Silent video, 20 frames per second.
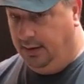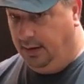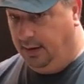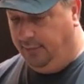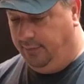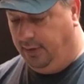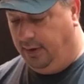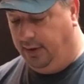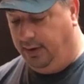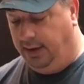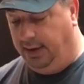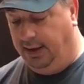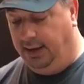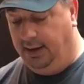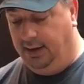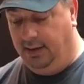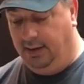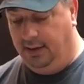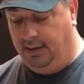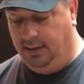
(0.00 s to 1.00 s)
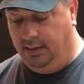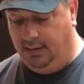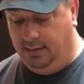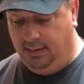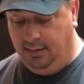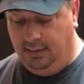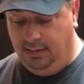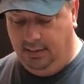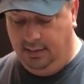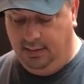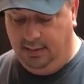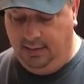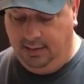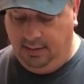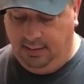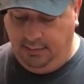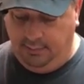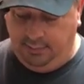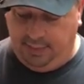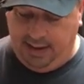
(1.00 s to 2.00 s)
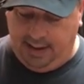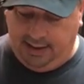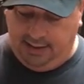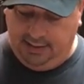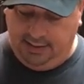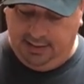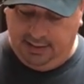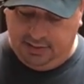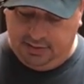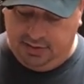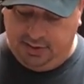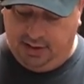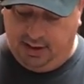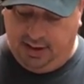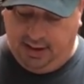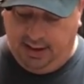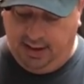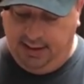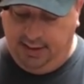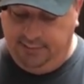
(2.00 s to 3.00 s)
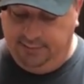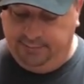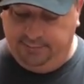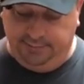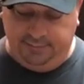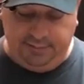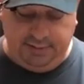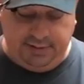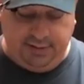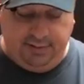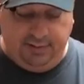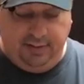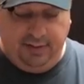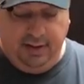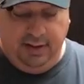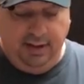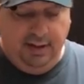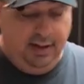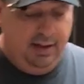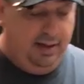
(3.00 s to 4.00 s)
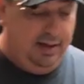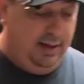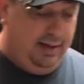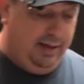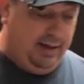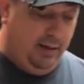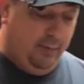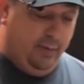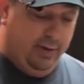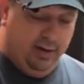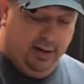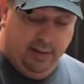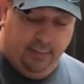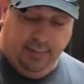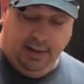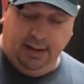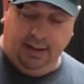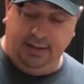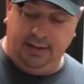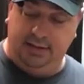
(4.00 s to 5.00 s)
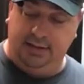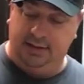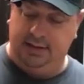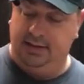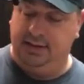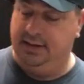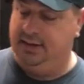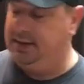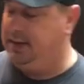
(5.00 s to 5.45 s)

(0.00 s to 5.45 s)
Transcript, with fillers: I've already patted these dry, so, and that one in the middle is just going to